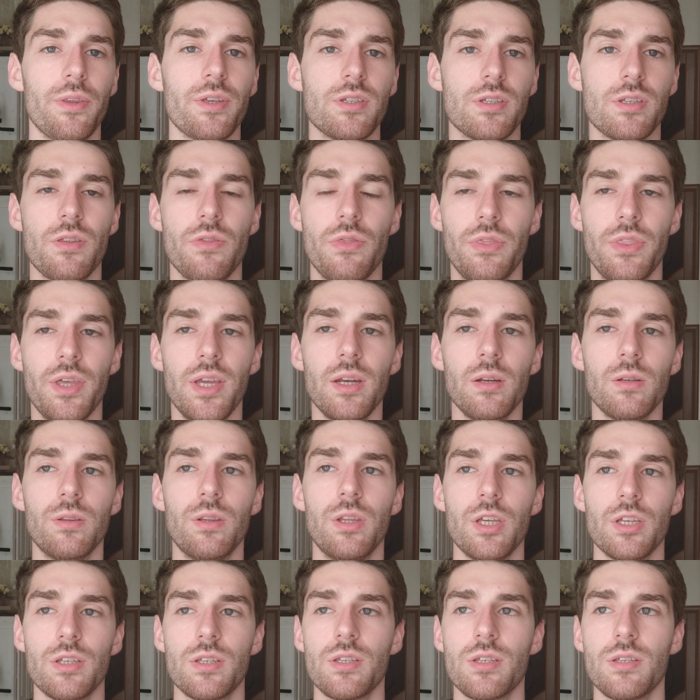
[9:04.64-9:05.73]
this thing,
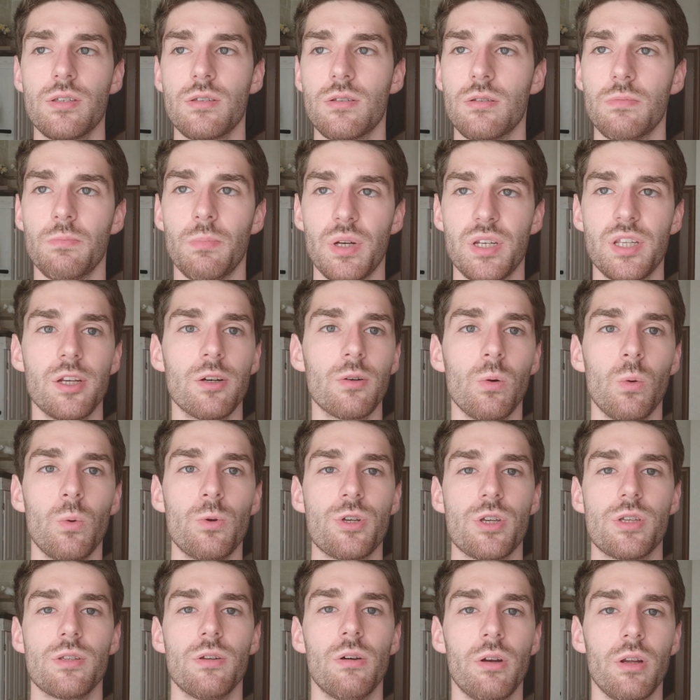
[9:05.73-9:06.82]
this material which
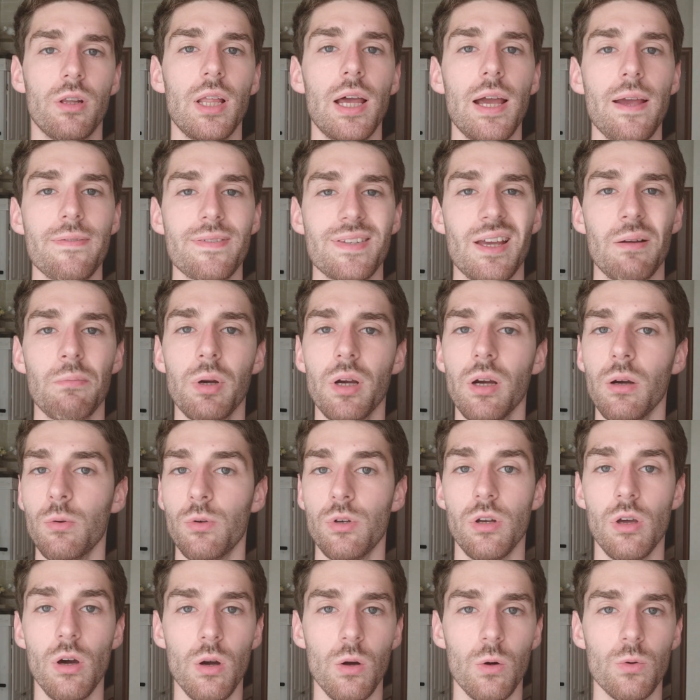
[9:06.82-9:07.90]
is not alive, somehow
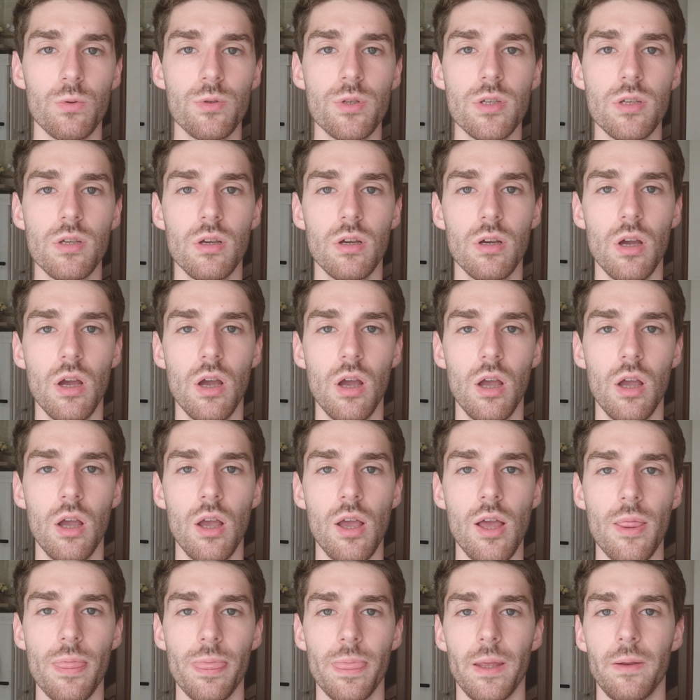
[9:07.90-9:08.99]
knows
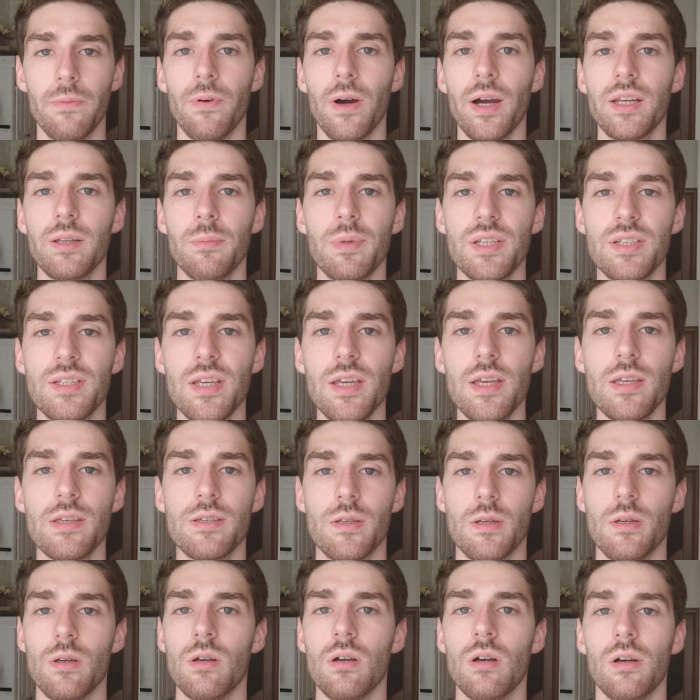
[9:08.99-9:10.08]
that vitamin D is
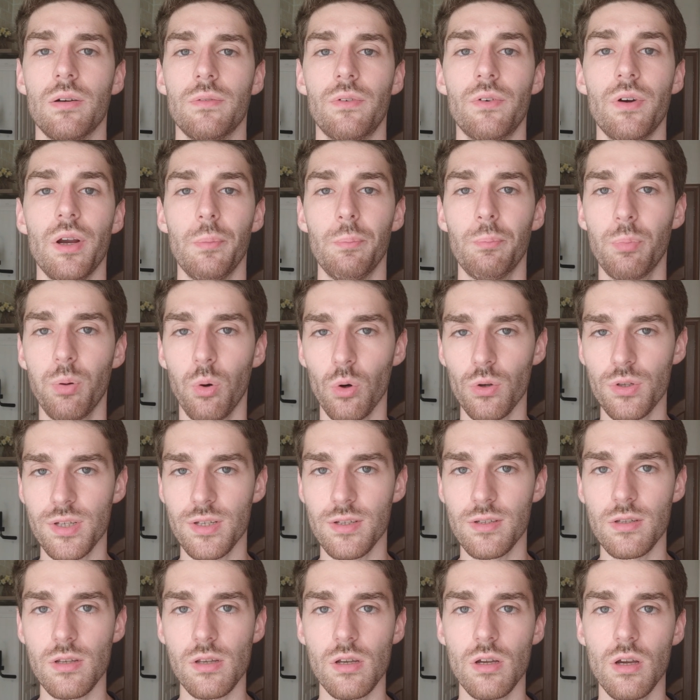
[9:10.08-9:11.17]
a very
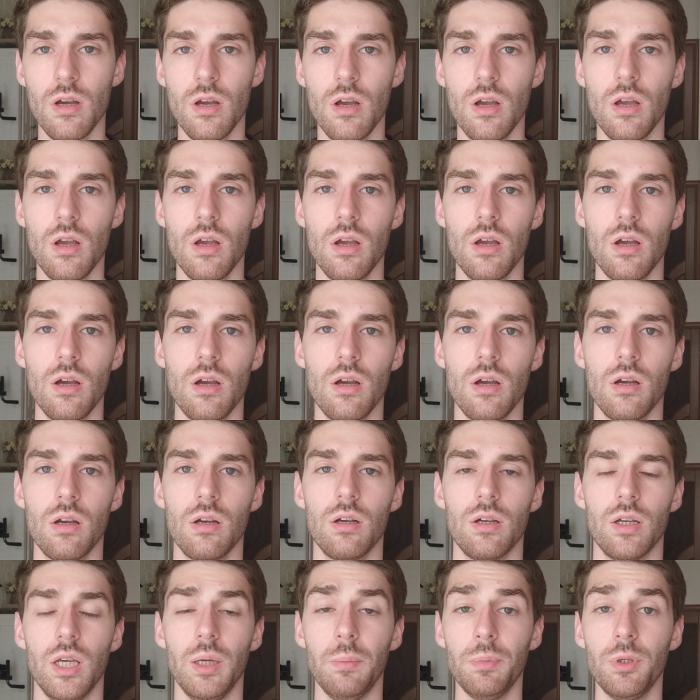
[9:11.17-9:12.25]
potent
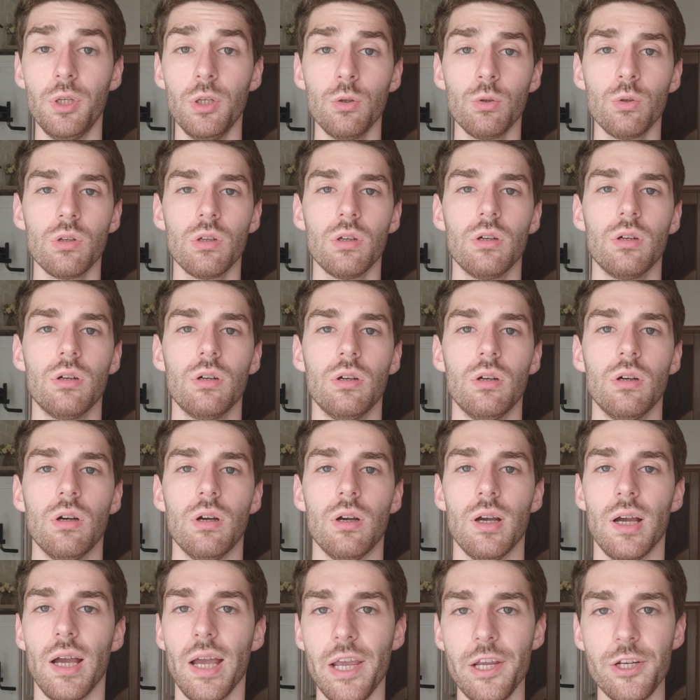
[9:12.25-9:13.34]
immune
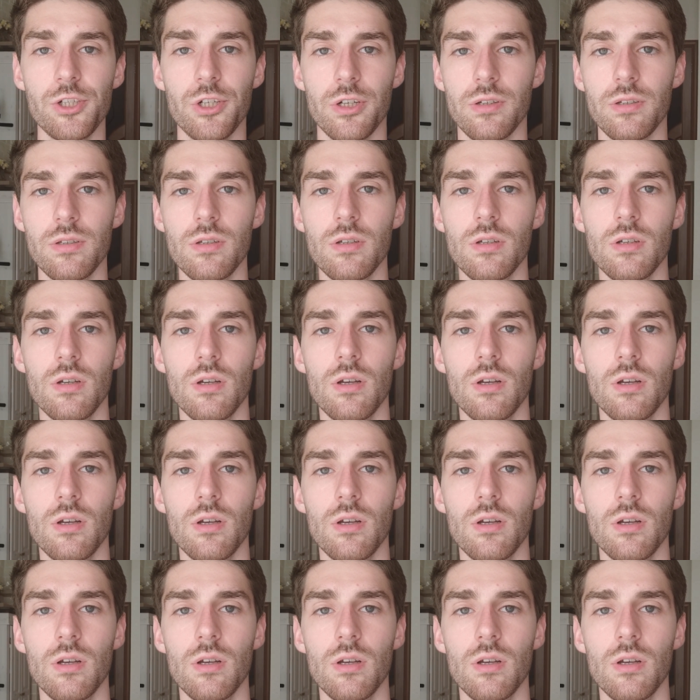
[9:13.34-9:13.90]
agent,